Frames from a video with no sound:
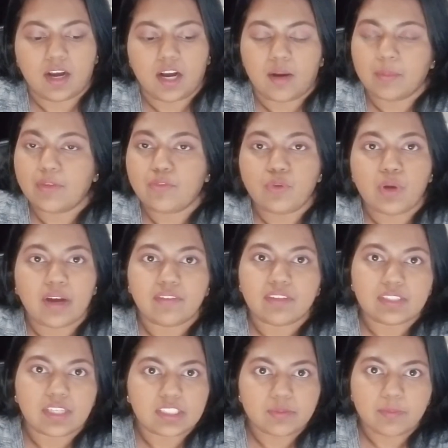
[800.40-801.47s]
If you have a
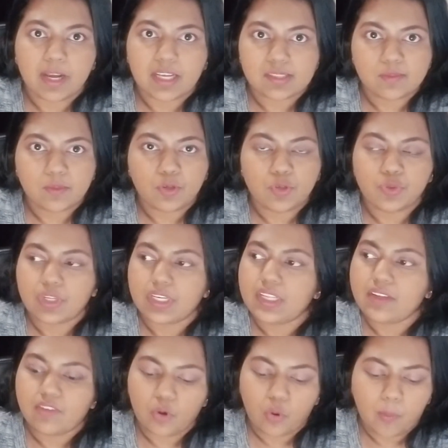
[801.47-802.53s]
Dutch passport, you can
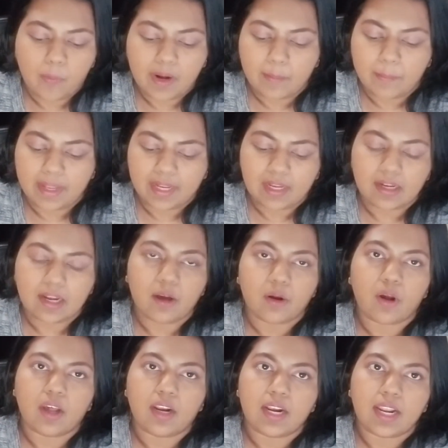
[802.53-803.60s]
even open a bank
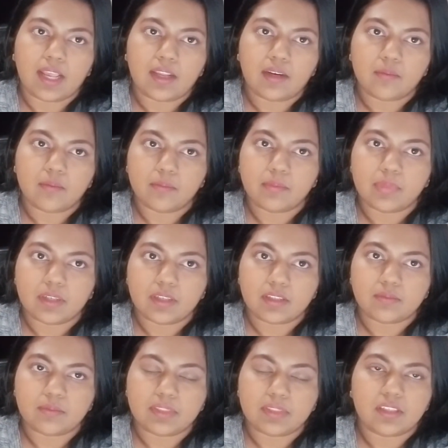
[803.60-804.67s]
account online.
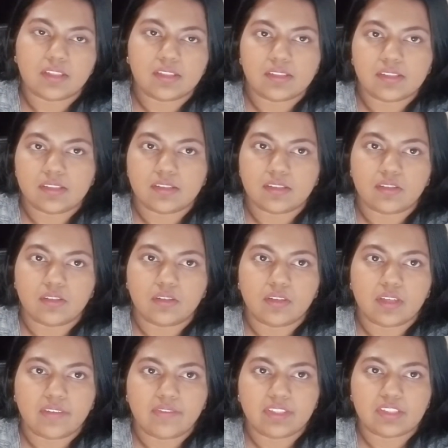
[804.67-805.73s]
But because, you know,
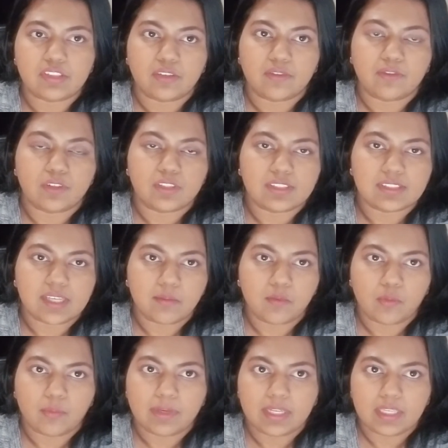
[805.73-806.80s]
if it's your first time
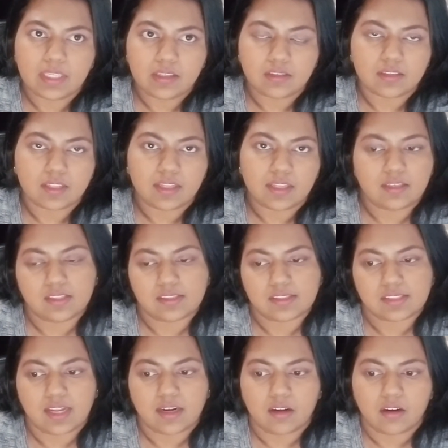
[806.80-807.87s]
opening, then it's
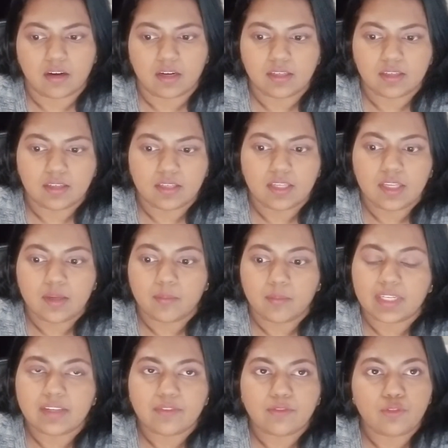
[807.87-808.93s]
kind of hard.
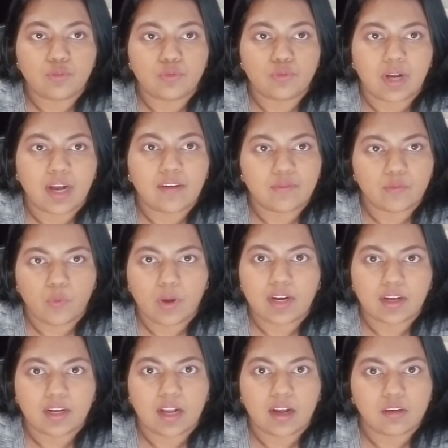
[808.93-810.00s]
But if you have one
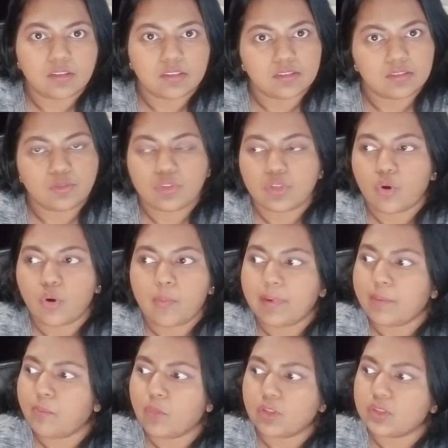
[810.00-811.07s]
account, you can
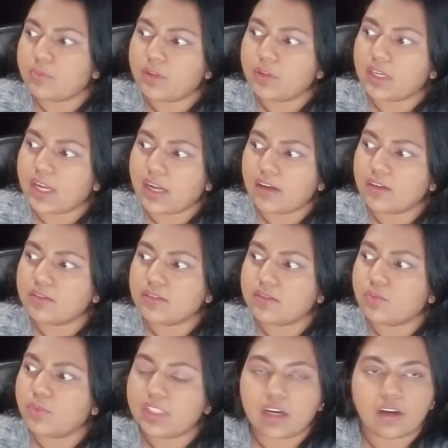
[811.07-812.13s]
open multiple accounts
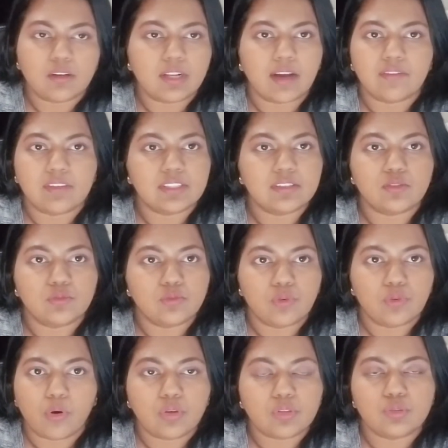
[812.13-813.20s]
without having to
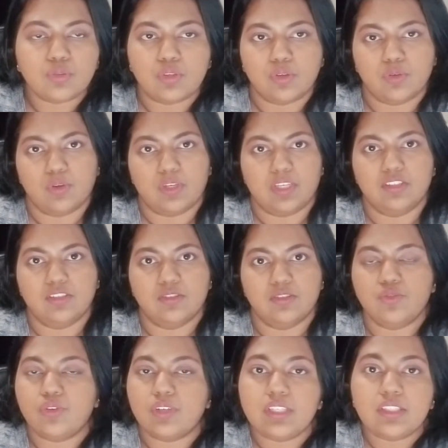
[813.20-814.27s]
go to the locations.
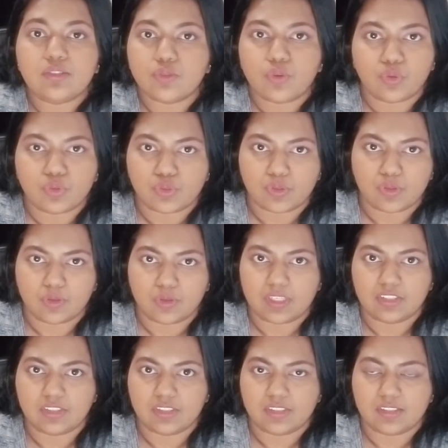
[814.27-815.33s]
You don't need to go to the
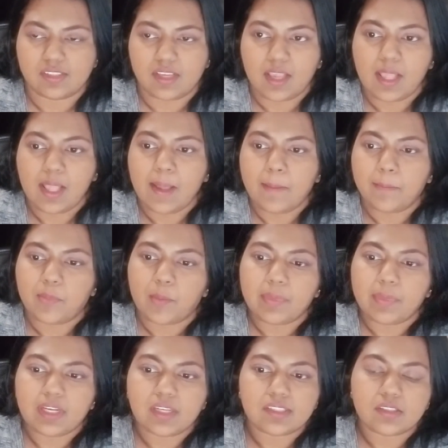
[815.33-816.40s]
locations. But
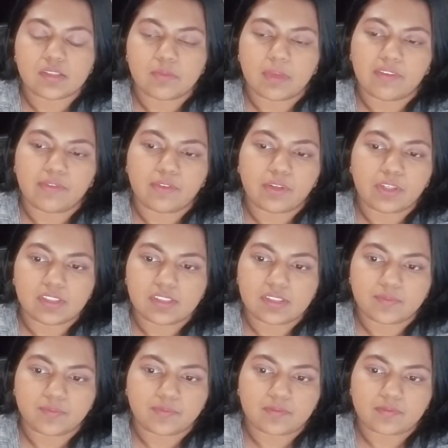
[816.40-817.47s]
because it's my
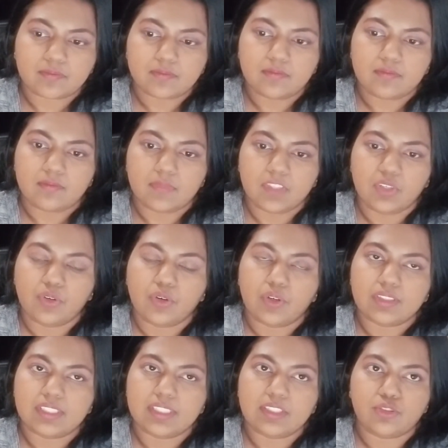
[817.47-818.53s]
first, you know,
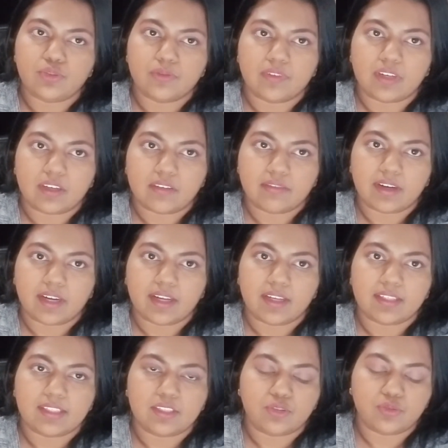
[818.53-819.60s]
they need to verify,
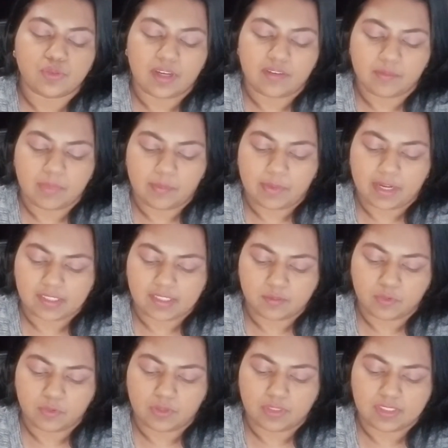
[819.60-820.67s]
they need to have my
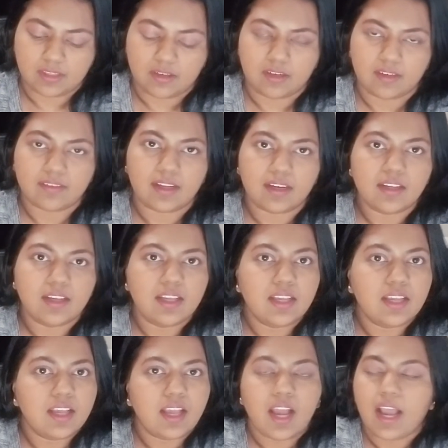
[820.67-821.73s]
passport and all of that.
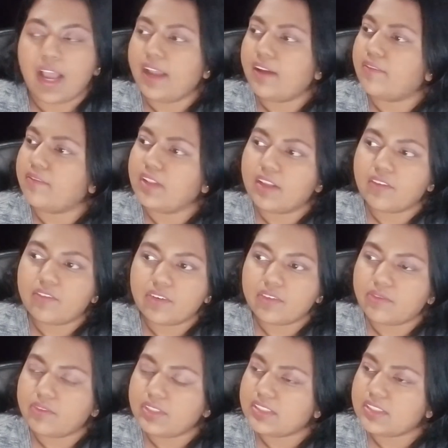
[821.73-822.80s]
I have never
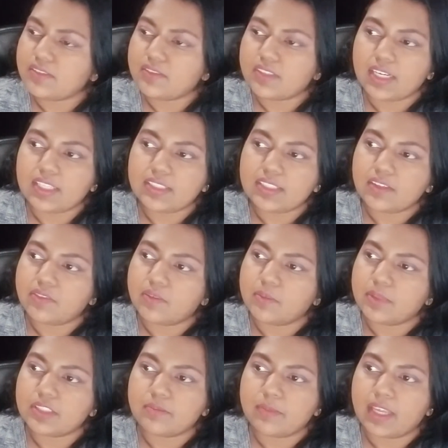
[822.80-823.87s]
received anything from
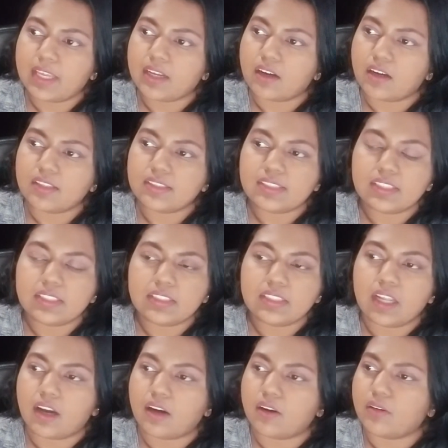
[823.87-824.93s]
this bank until
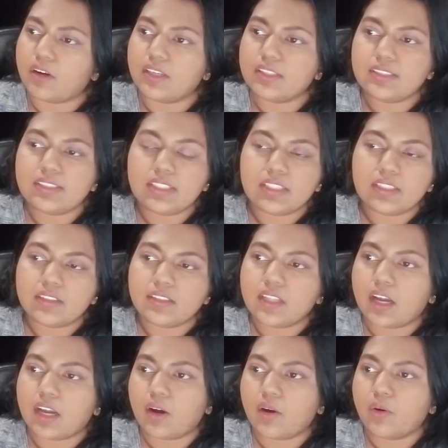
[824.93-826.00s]

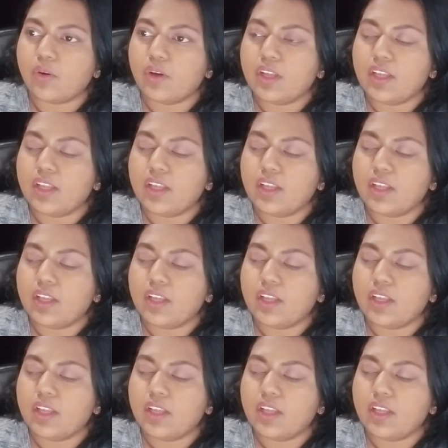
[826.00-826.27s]
now.